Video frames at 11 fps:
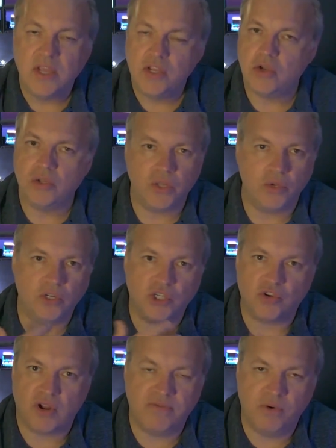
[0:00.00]
You can do the
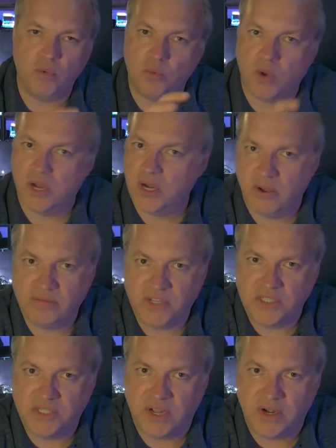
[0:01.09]
straightforward one I've
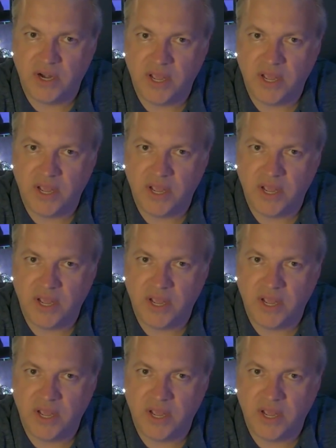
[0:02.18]
just done